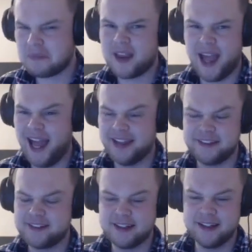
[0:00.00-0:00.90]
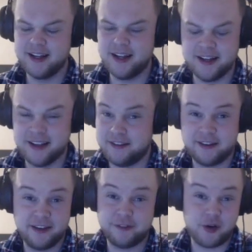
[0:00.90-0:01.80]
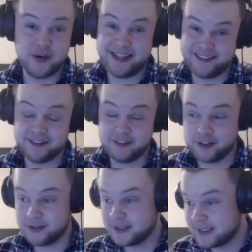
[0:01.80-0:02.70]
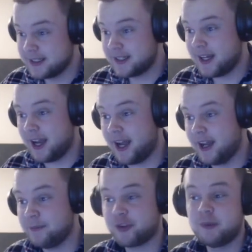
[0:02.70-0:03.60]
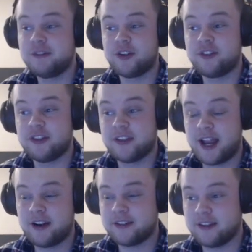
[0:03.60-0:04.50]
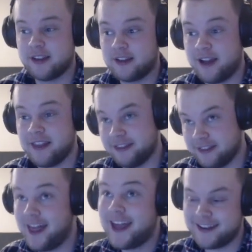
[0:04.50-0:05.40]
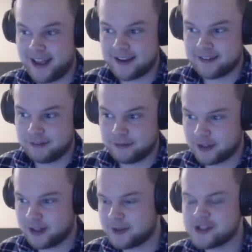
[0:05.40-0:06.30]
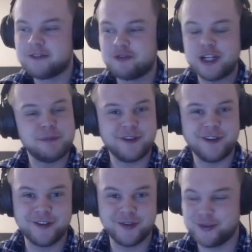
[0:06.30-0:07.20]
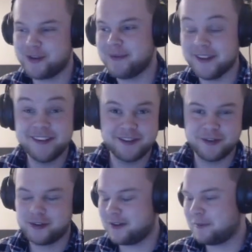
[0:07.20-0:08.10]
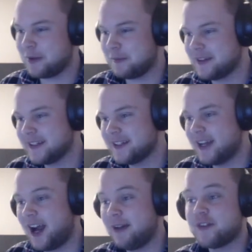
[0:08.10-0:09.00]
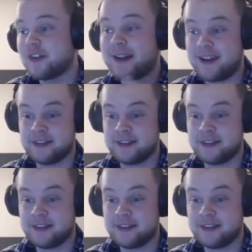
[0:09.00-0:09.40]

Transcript: as it's very easy to do. So moving on to the character that I then next leveled up. I should have really put these in order, but these are the order that I put them in. So my Death